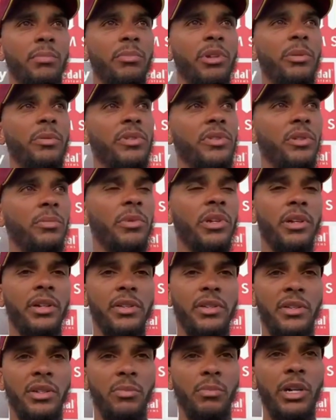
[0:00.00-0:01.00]
maybe some
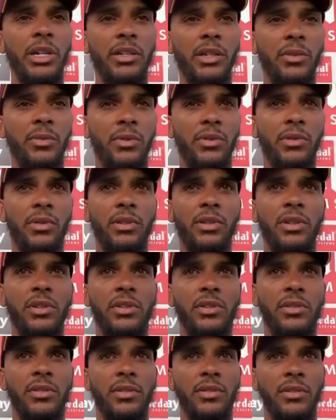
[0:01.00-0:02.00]
areas in the batting we could
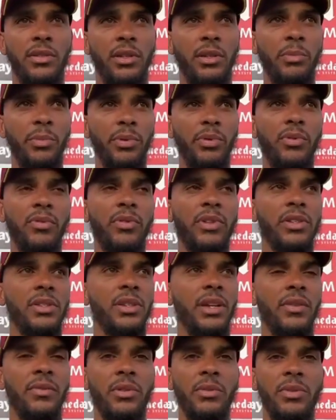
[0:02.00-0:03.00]
just improve, just
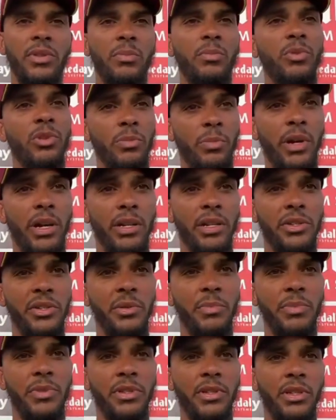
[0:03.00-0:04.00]
having some more
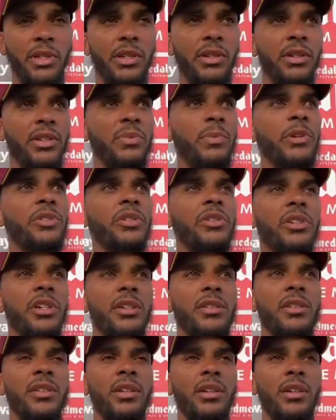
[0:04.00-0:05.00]
partnerships, you know, especially
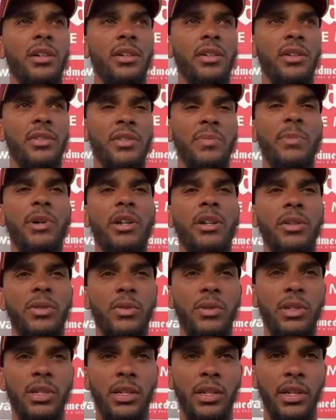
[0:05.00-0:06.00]
chasing a smaller
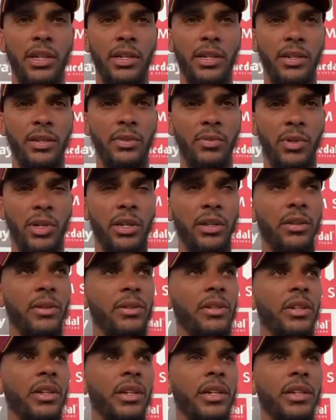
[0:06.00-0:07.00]
total like
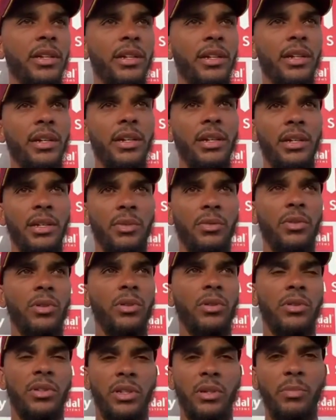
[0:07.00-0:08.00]
139. We would
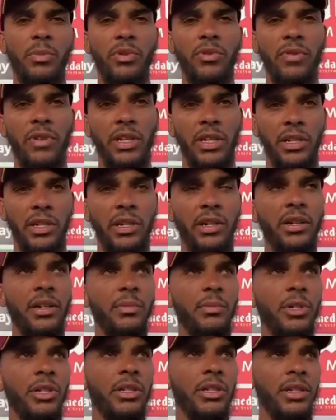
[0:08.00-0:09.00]
look to improve in that
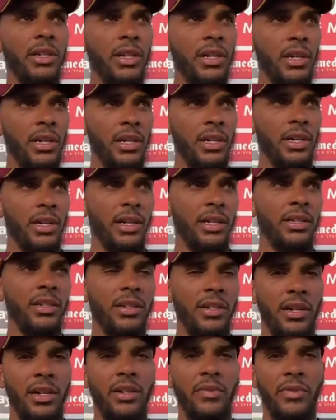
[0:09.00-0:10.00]
area, but I think
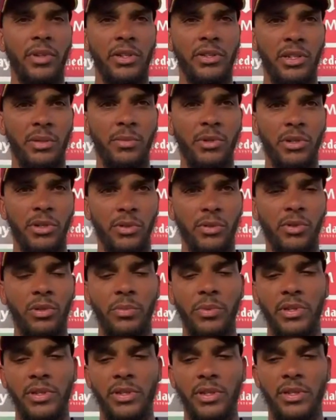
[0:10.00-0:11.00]
the confidence among the
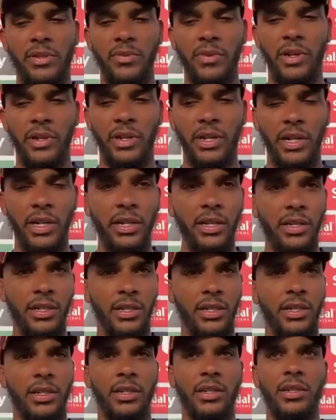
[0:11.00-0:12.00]
group is very high,
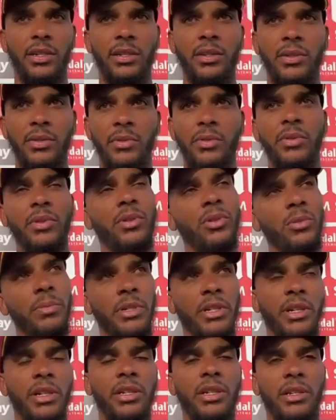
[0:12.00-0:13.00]
and we hope
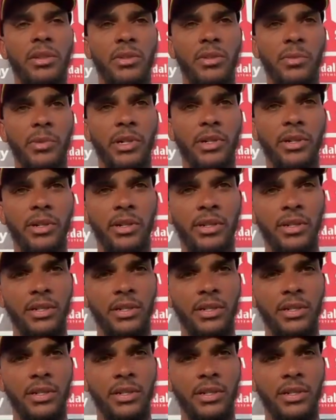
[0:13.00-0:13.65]
to continue tomorrow.